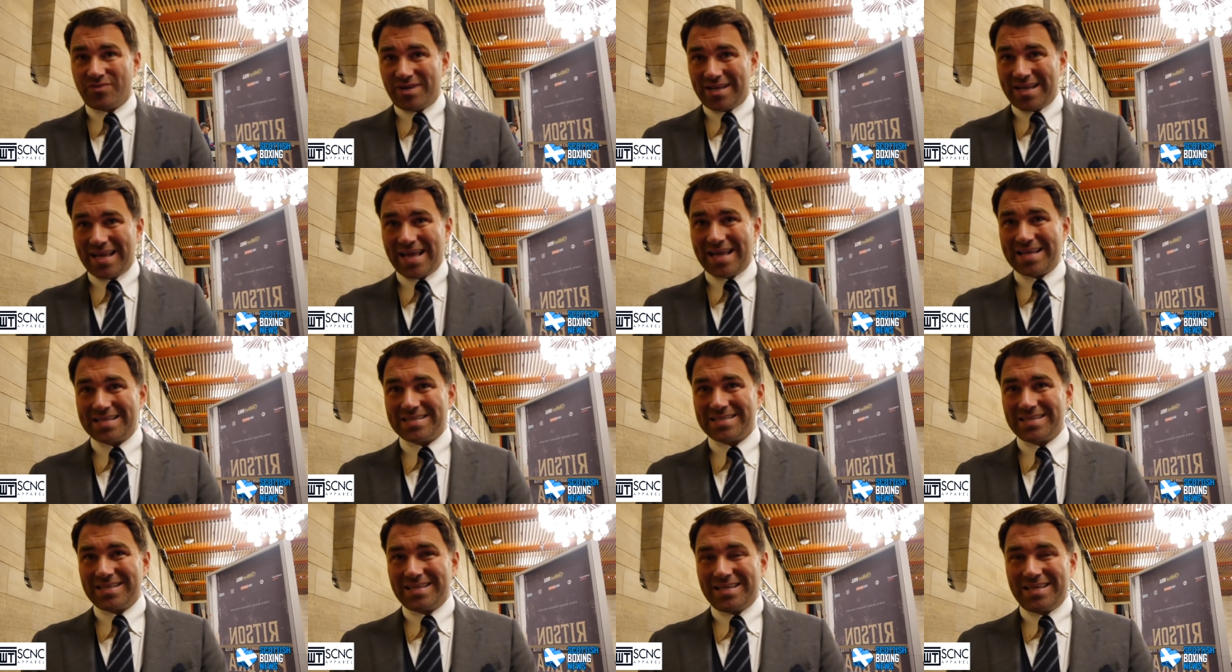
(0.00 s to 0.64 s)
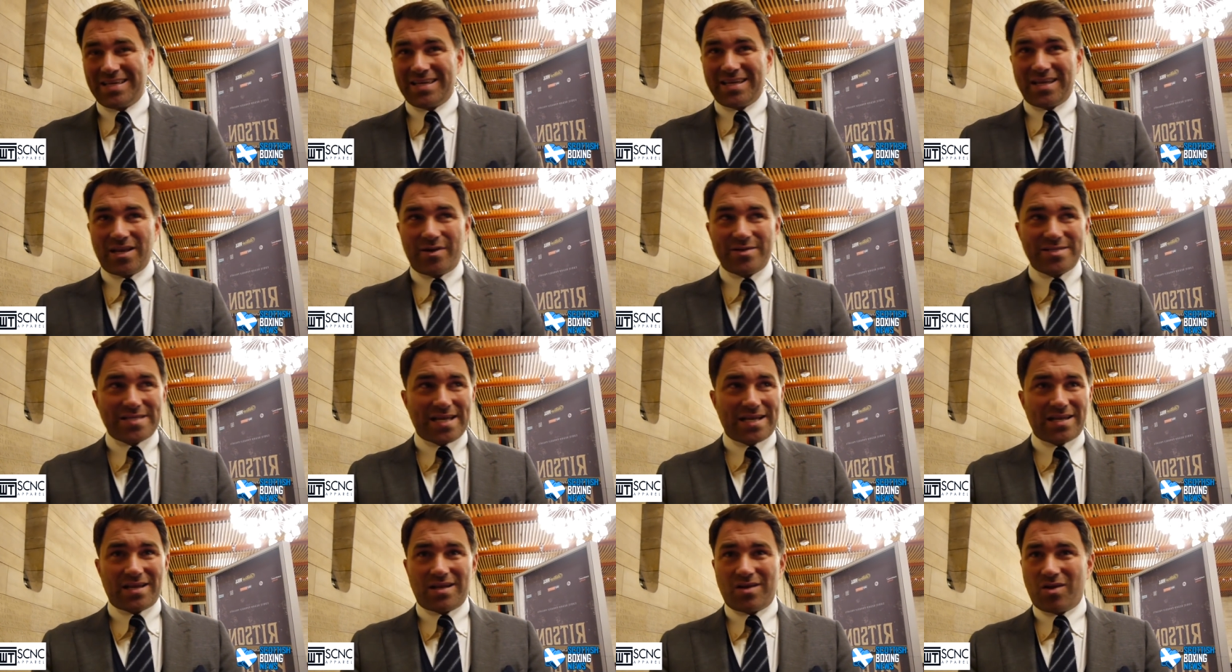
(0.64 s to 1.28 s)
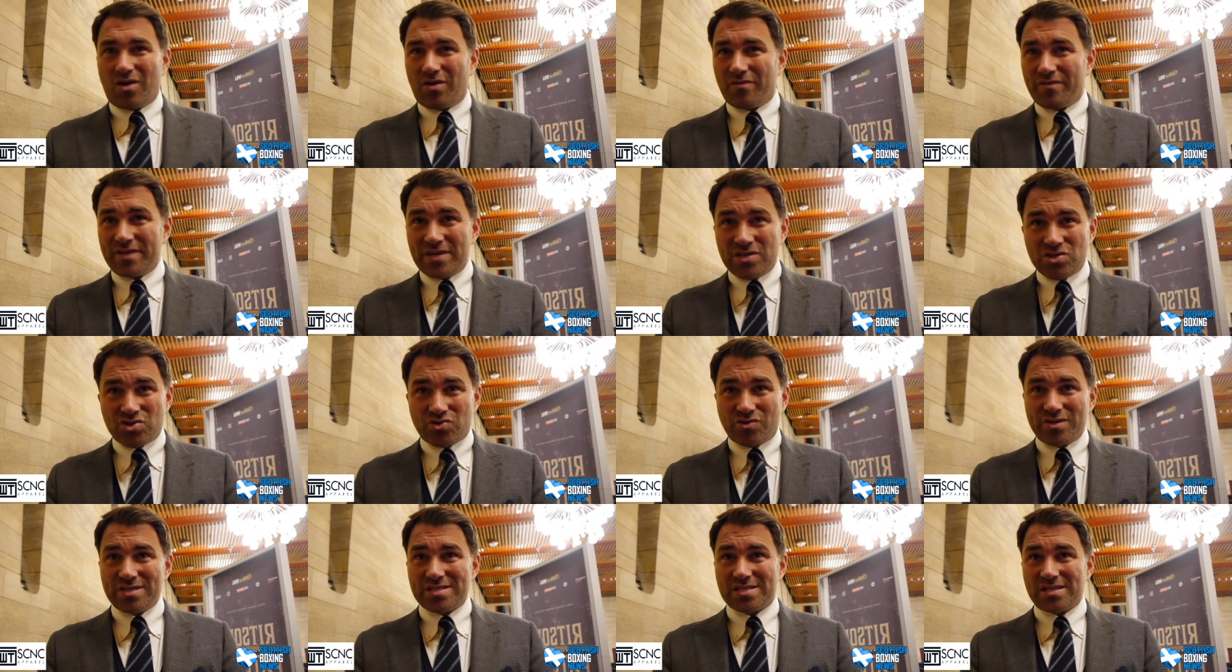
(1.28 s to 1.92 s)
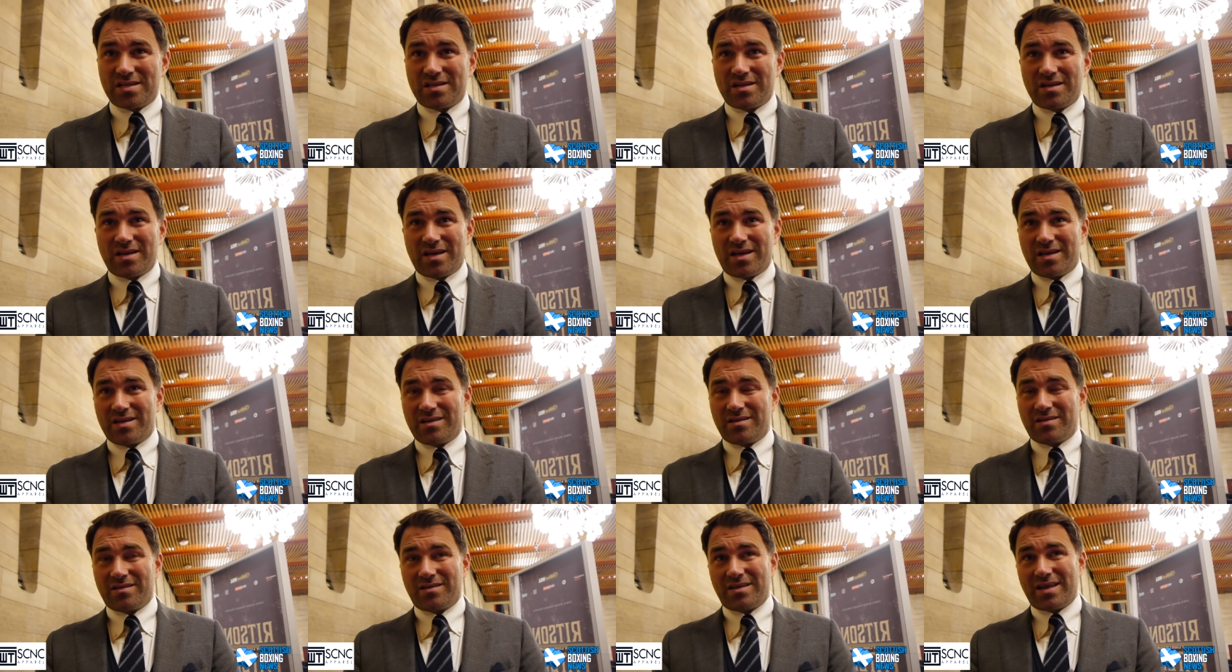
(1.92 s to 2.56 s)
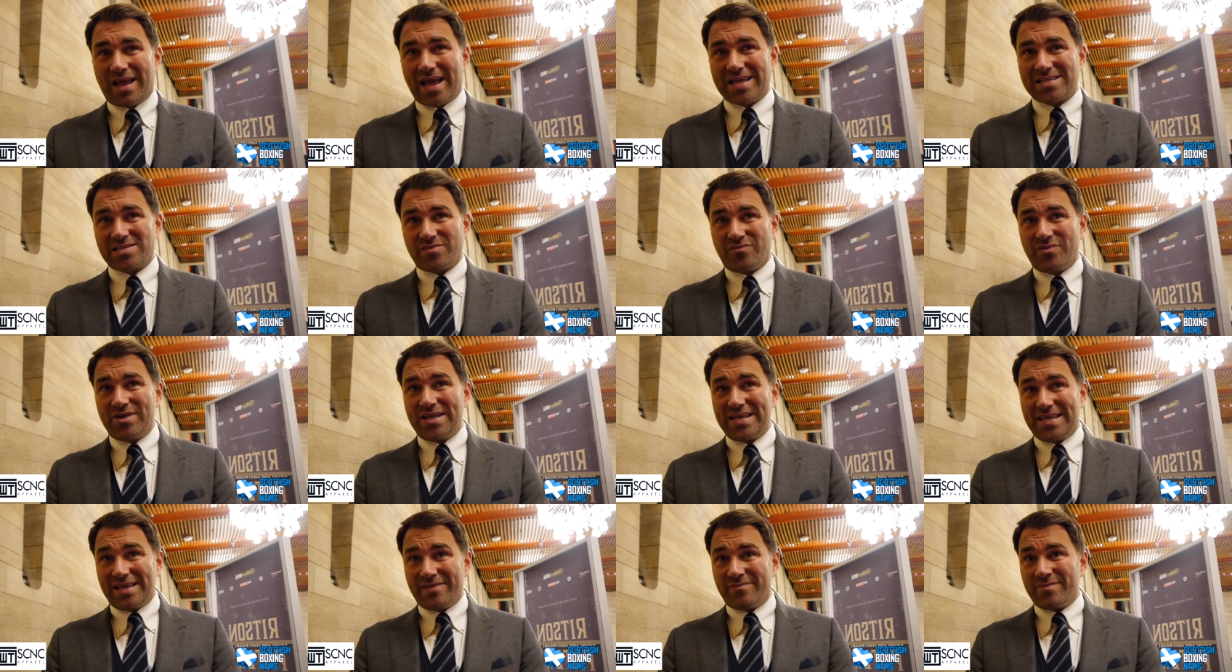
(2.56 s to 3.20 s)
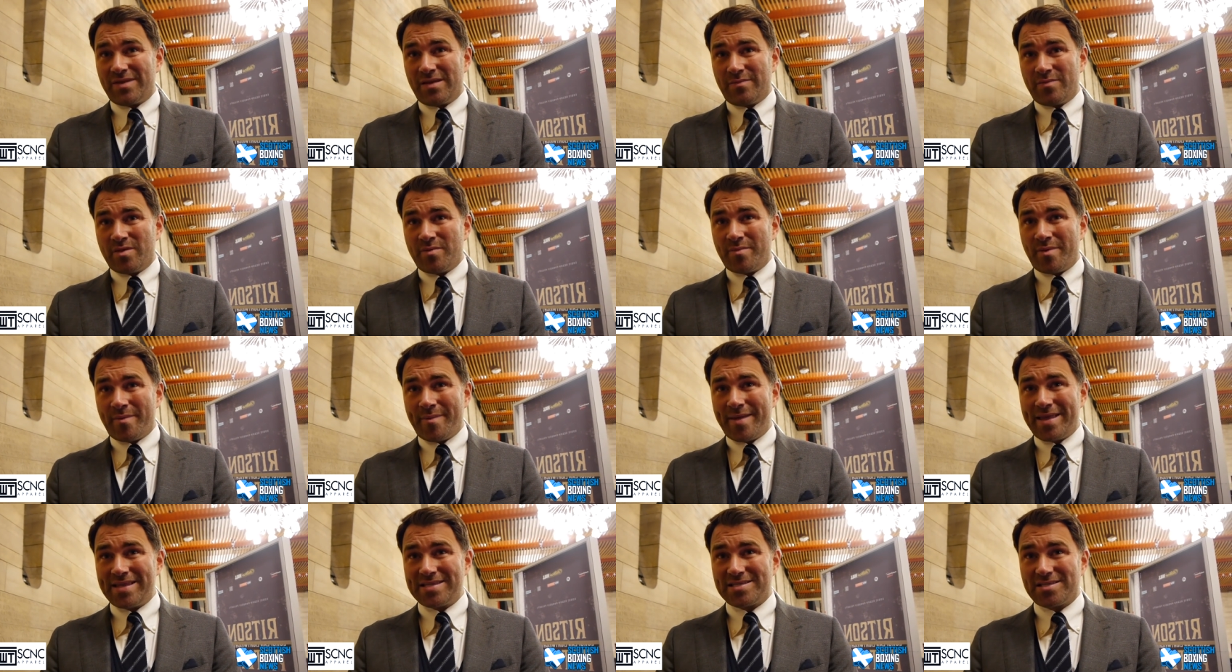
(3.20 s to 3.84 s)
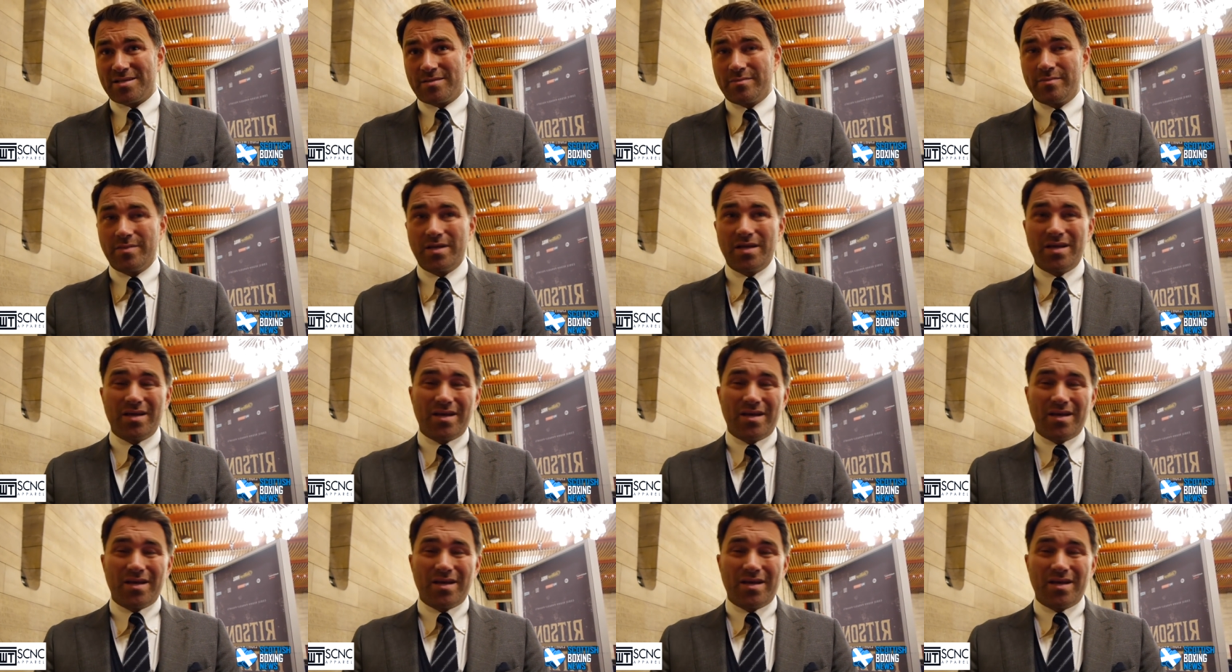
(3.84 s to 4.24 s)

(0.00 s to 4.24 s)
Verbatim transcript: really had, you know, he's had a lot of injuries and, and hasn't really given him the momentum.